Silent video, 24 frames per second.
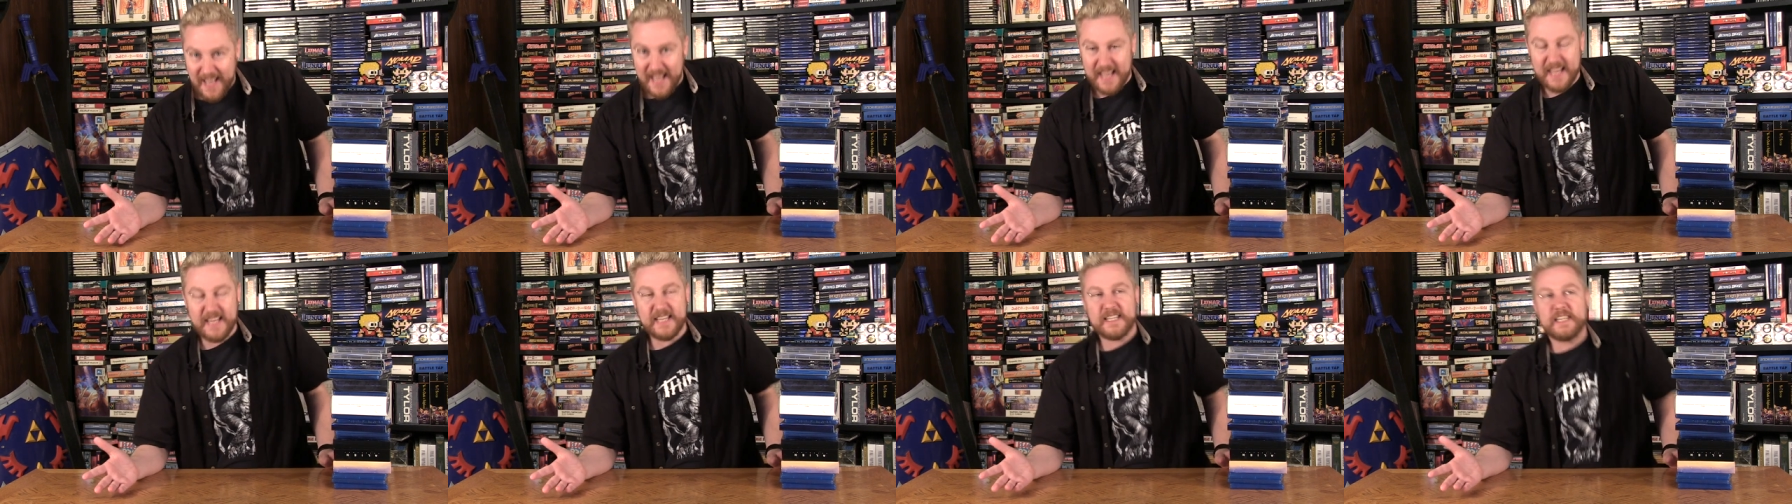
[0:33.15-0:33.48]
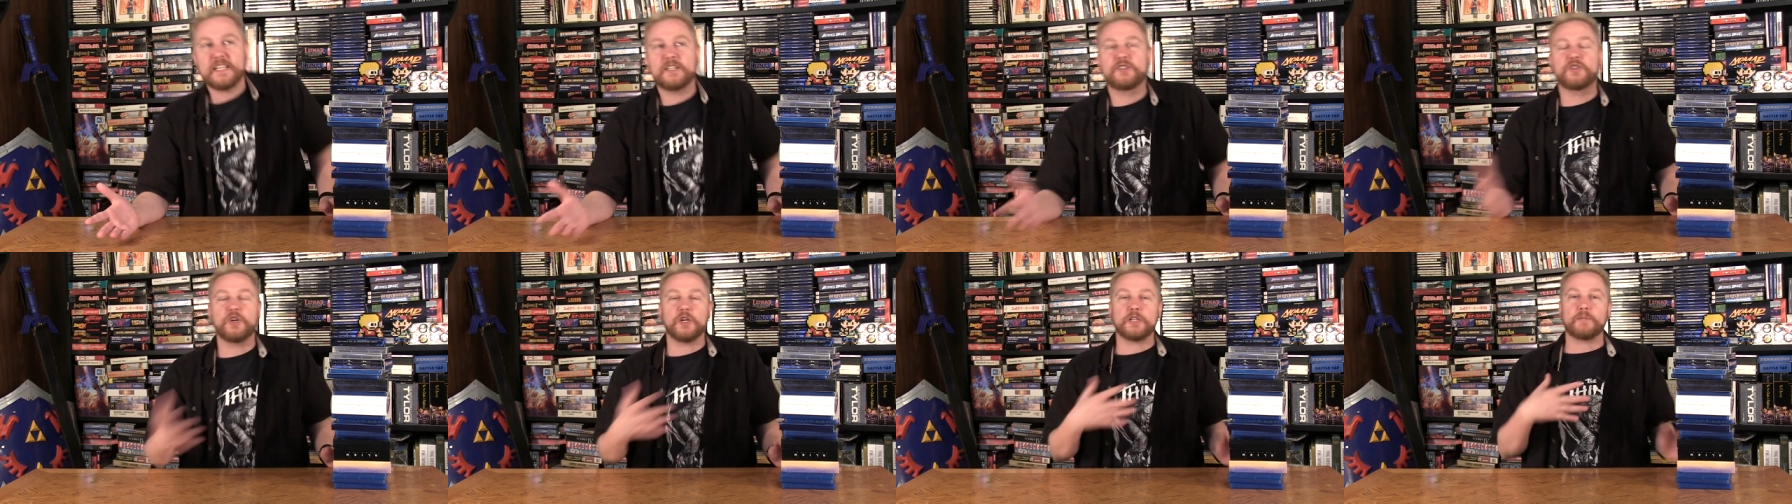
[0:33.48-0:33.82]
This
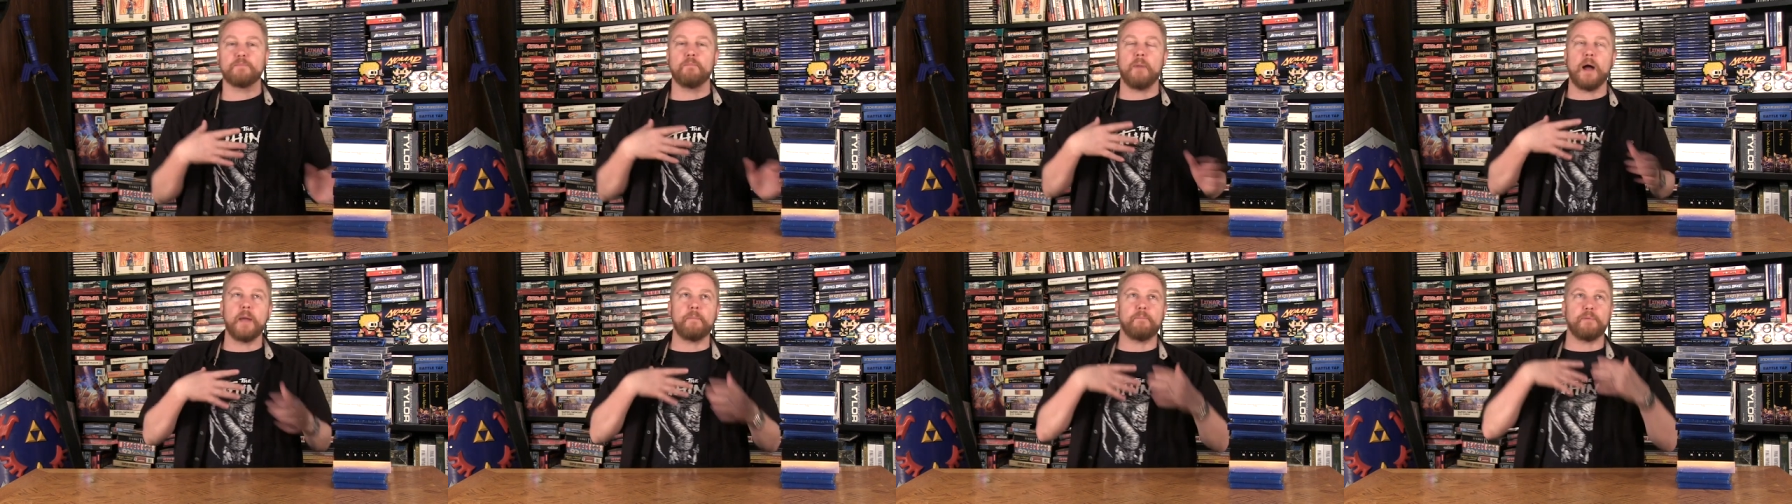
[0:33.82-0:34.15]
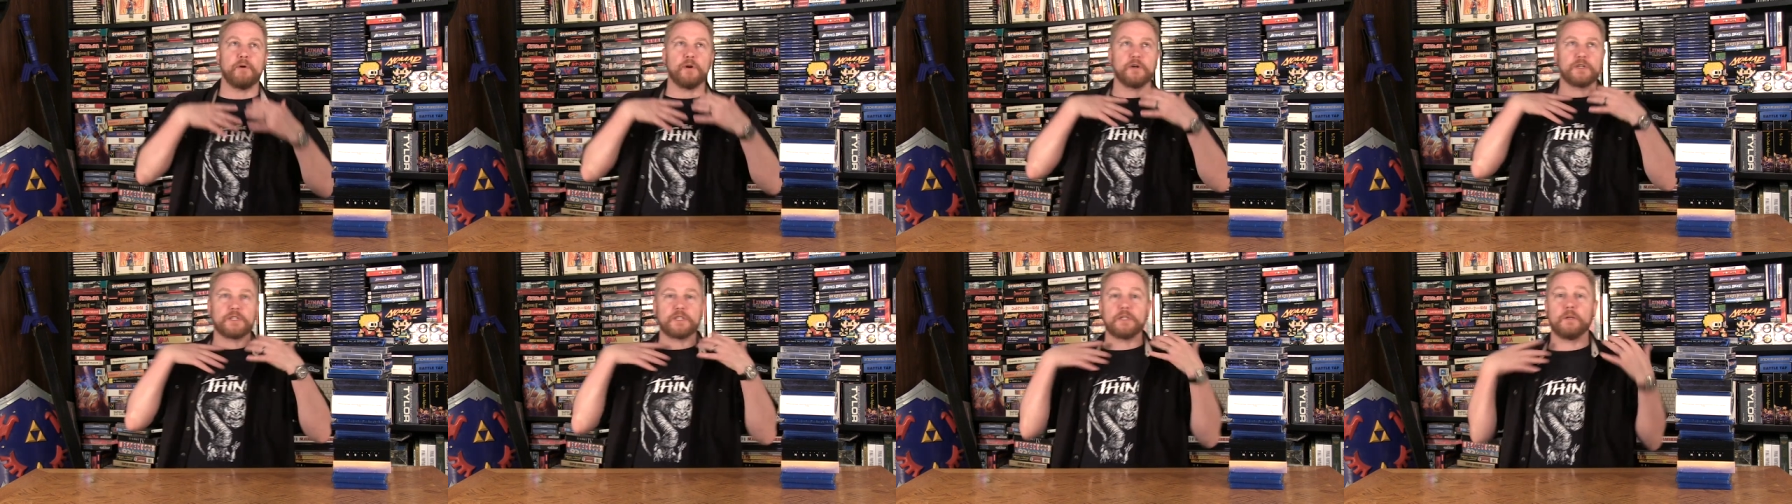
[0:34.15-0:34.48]
is just my
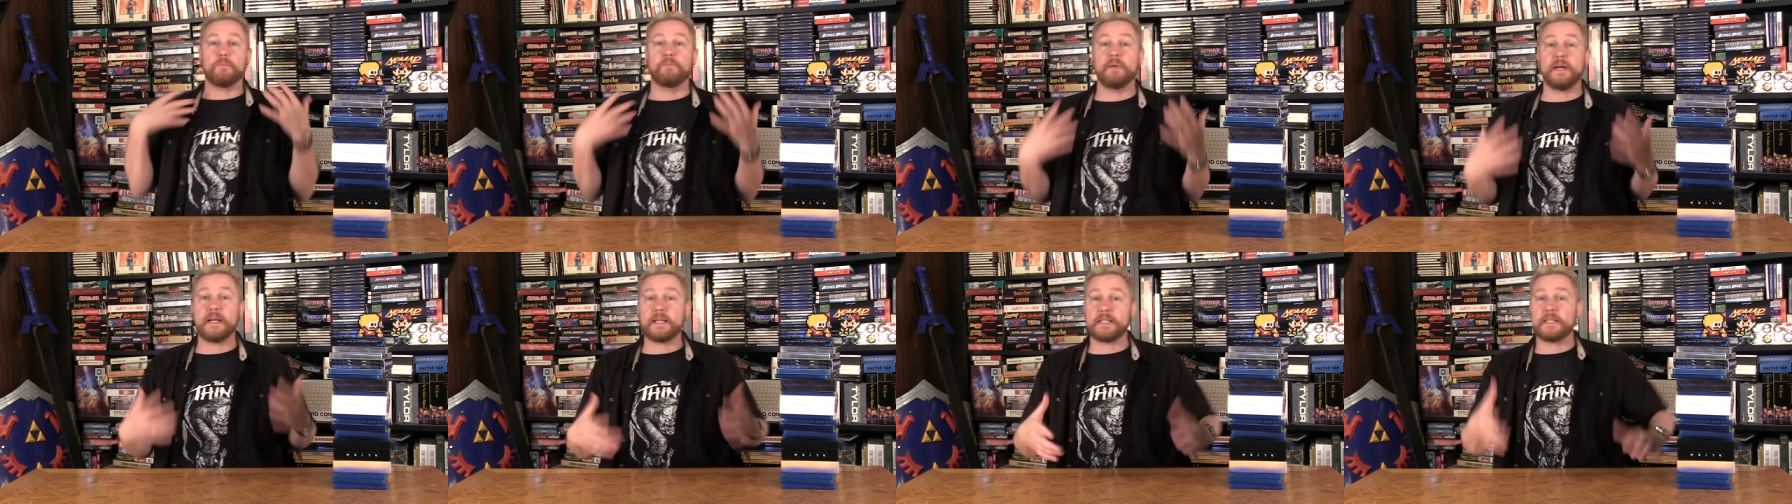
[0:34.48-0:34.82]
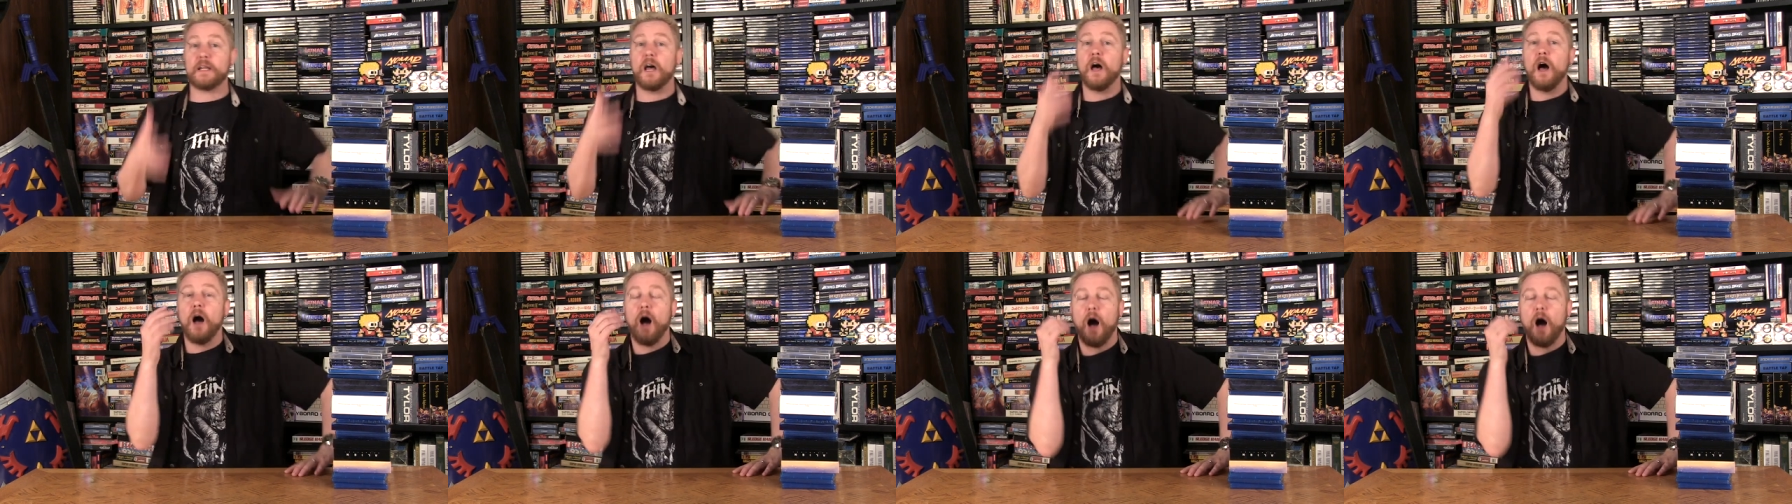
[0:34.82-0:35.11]
personal picks.